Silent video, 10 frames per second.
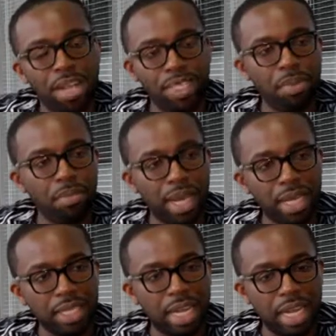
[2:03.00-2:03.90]

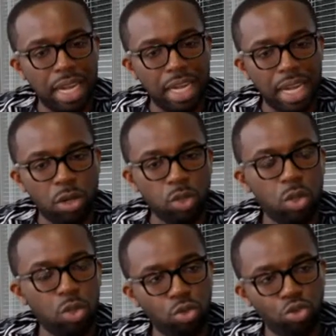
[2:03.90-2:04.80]
impact, and that was
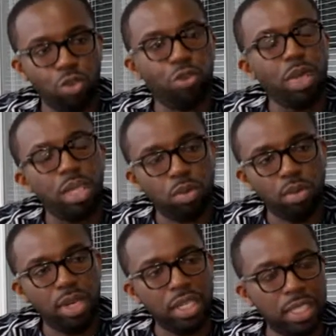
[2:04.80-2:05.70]
what drove me into
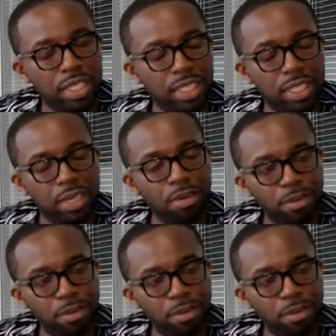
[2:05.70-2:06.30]
politics itself.